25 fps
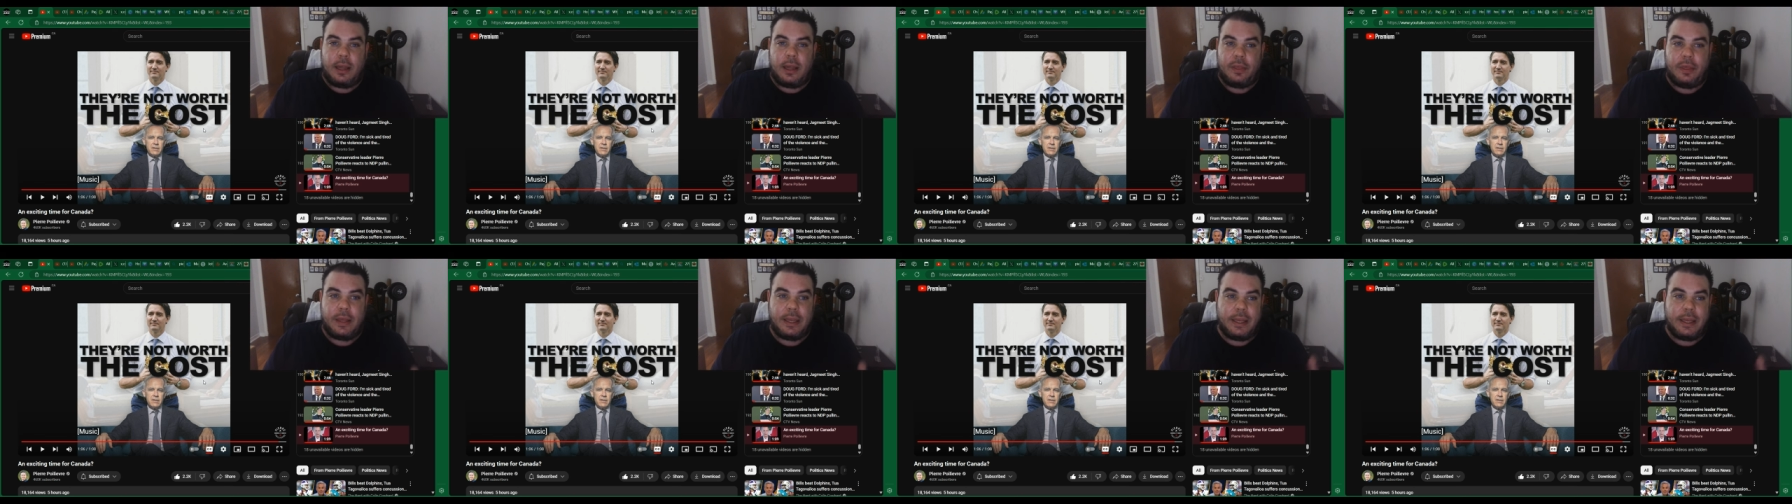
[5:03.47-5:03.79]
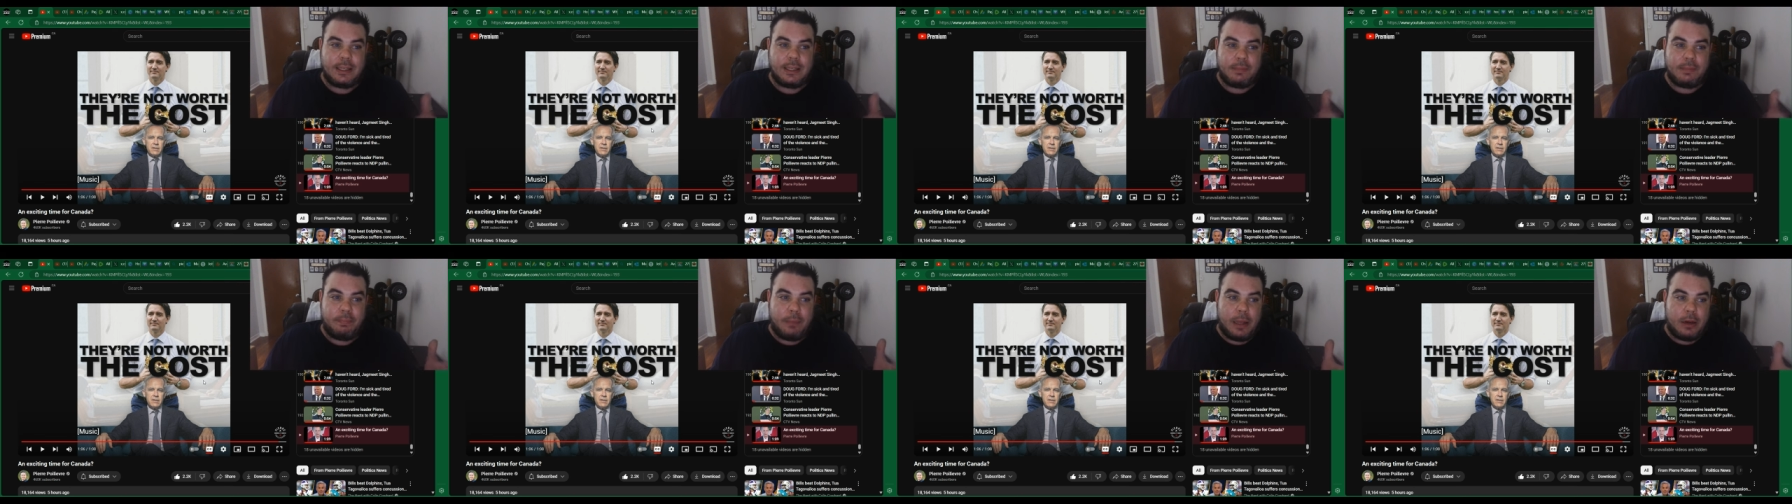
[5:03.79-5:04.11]
I think
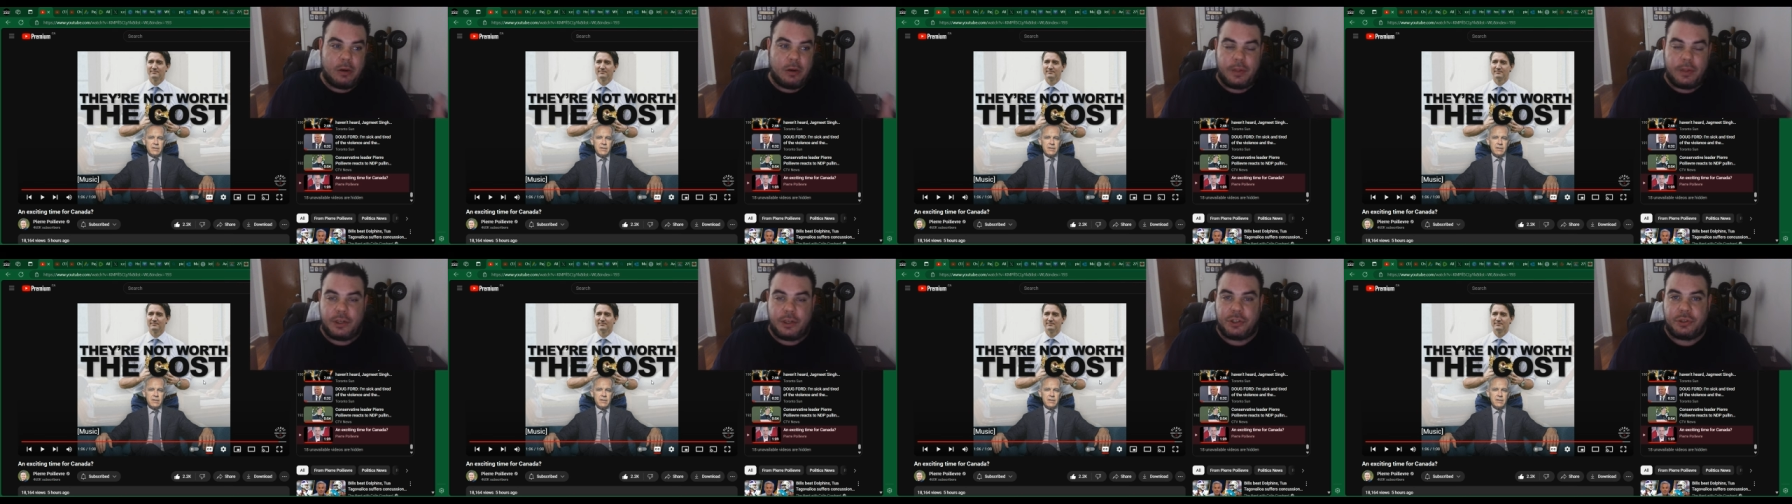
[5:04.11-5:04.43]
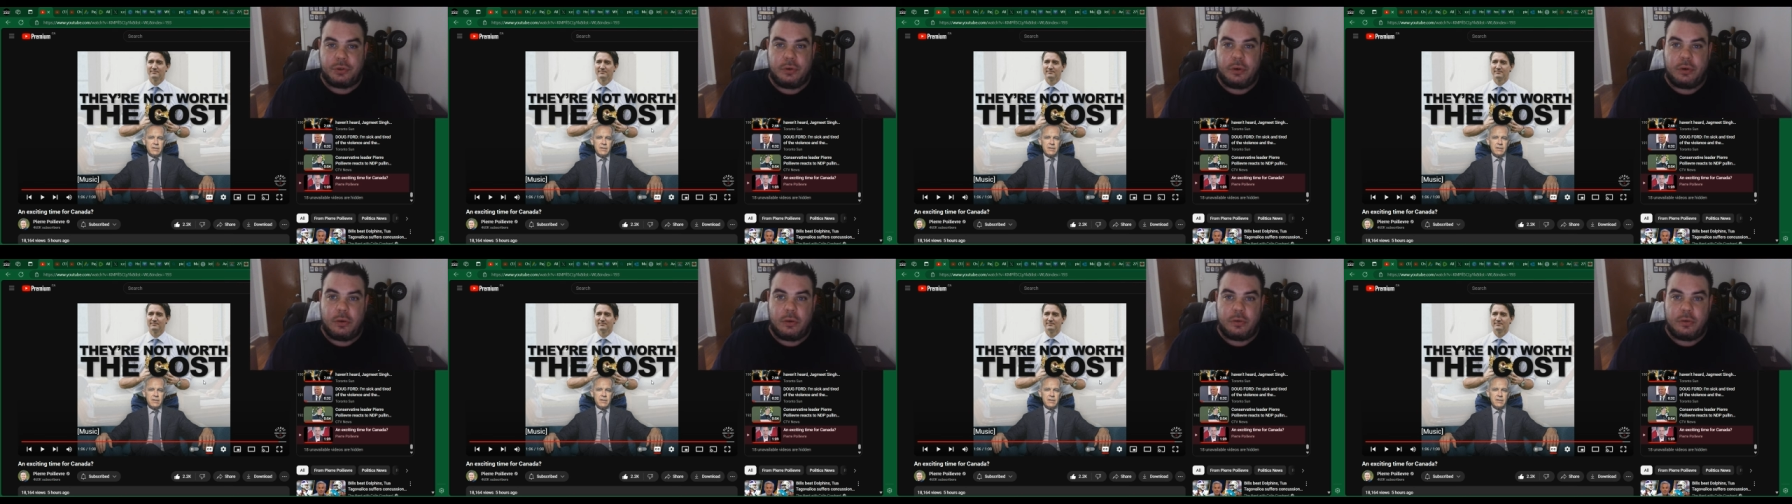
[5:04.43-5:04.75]
he's better than
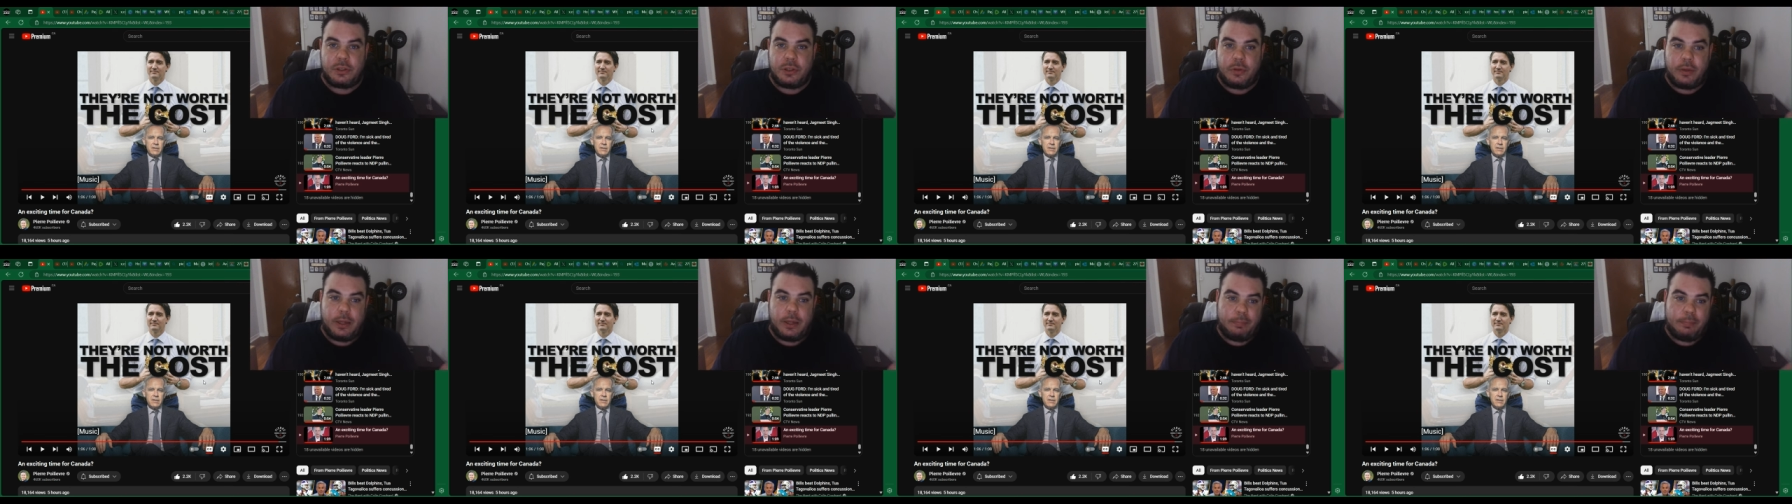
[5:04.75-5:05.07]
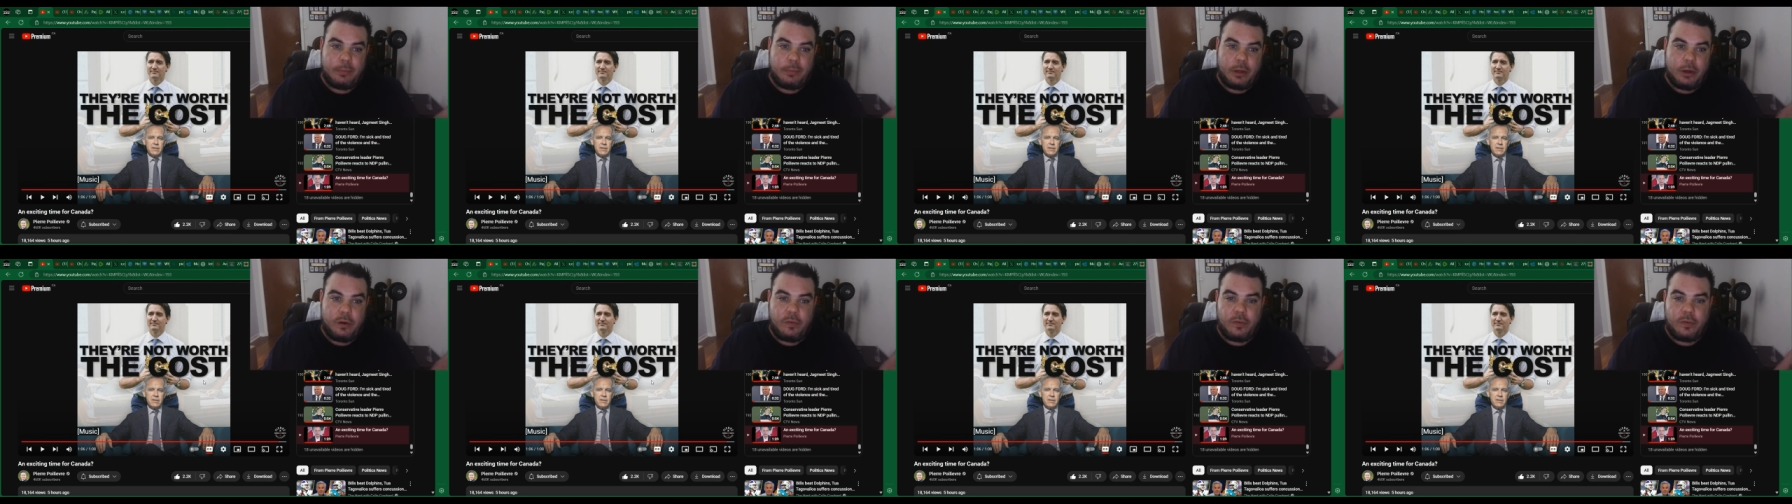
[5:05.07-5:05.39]
Trudeau, so
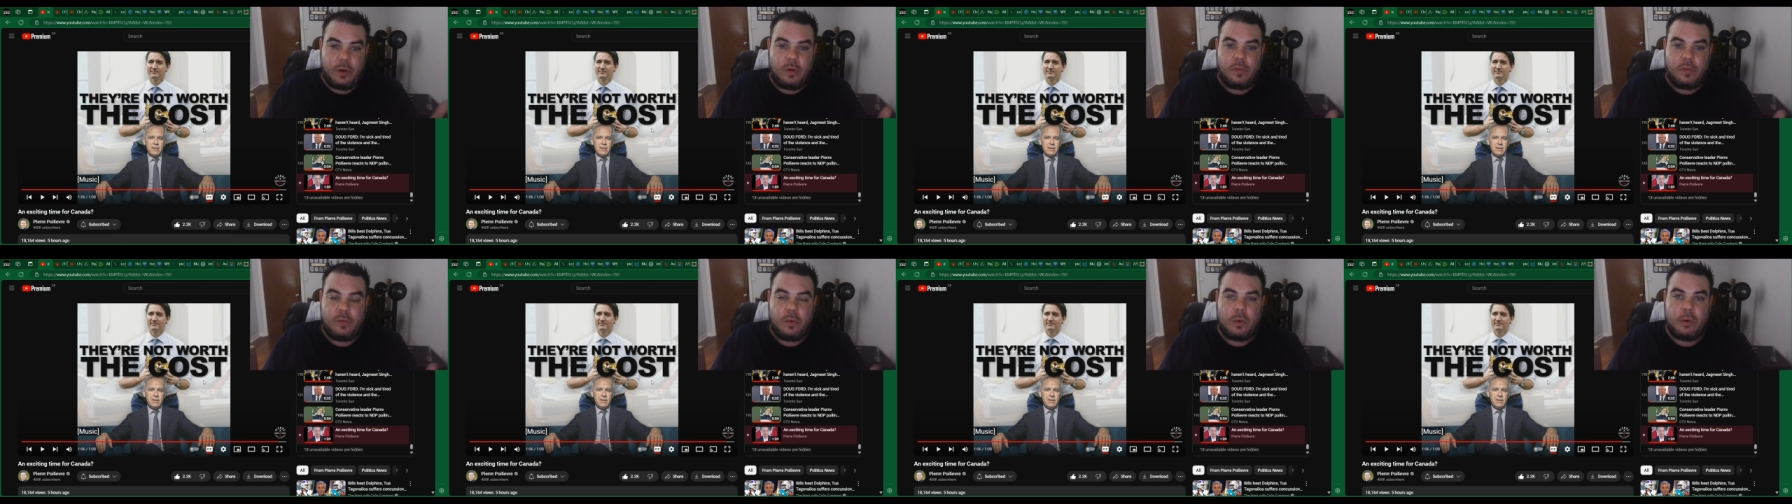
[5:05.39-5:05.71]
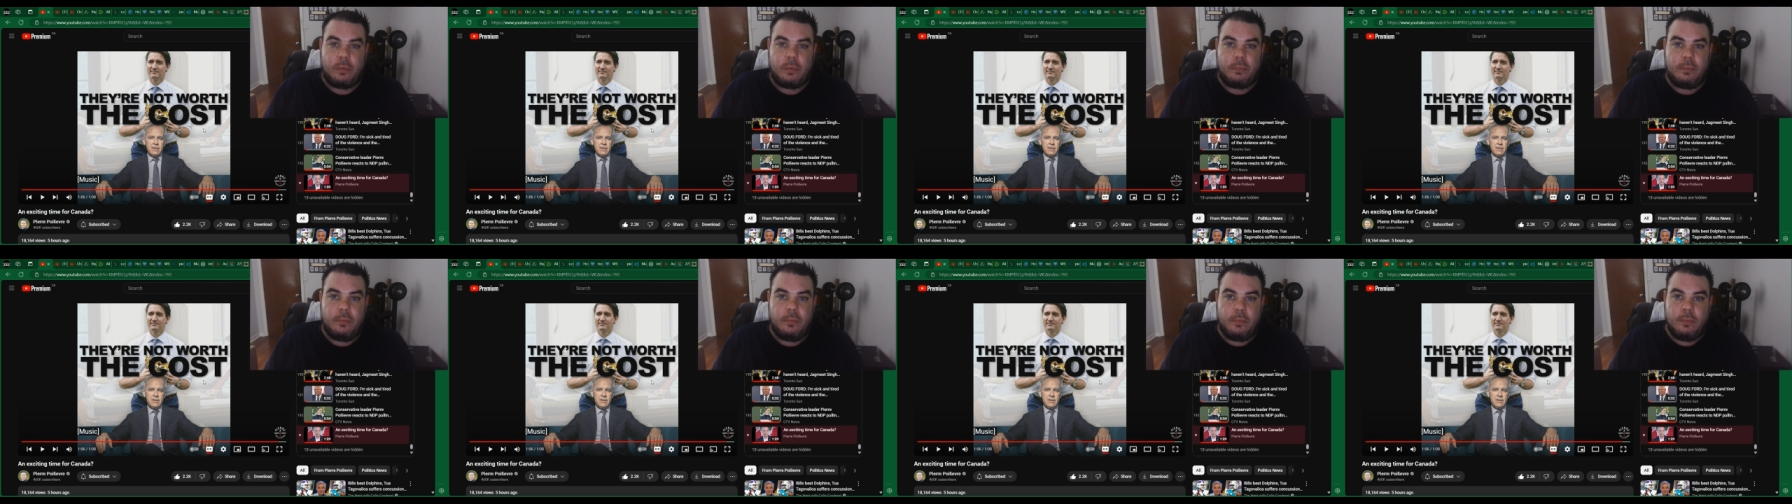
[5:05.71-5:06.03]
I'm going to vote
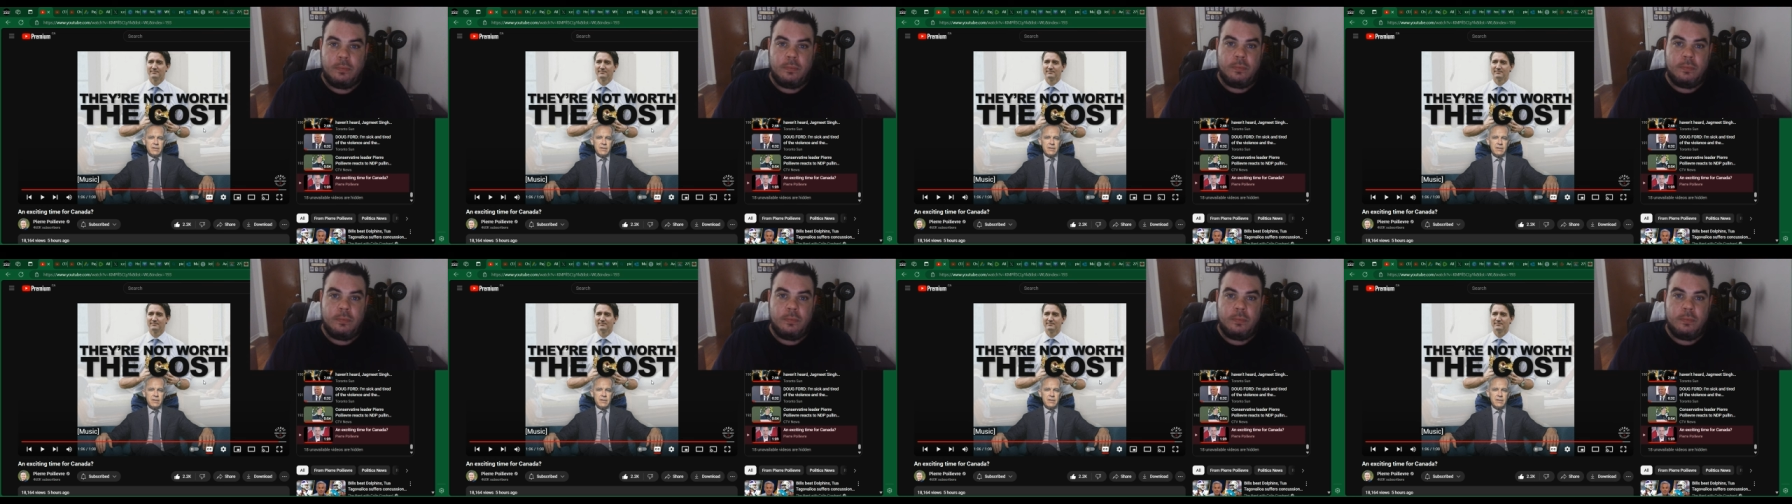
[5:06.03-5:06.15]
for him.